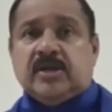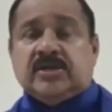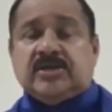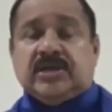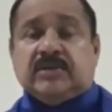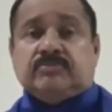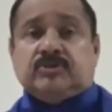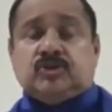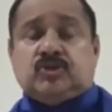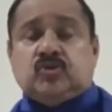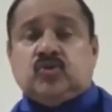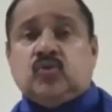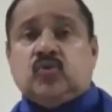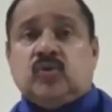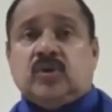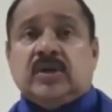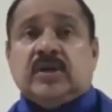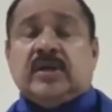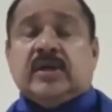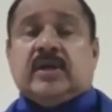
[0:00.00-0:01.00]
Number
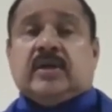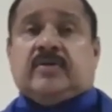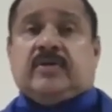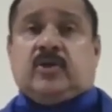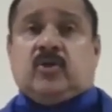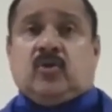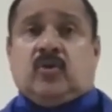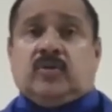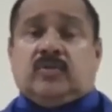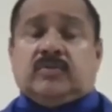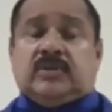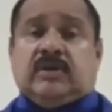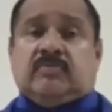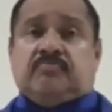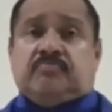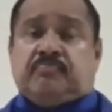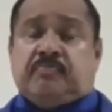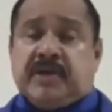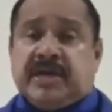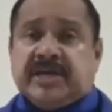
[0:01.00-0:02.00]
2,
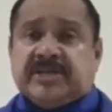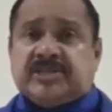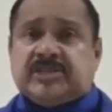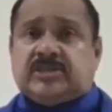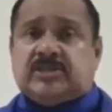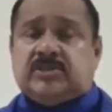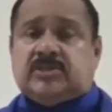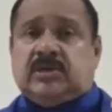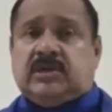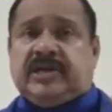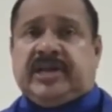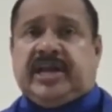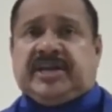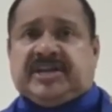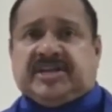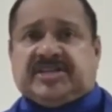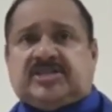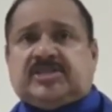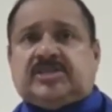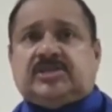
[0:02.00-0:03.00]
the
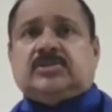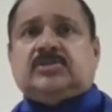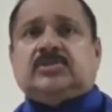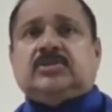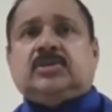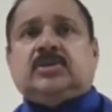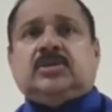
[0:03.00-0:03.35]
greatest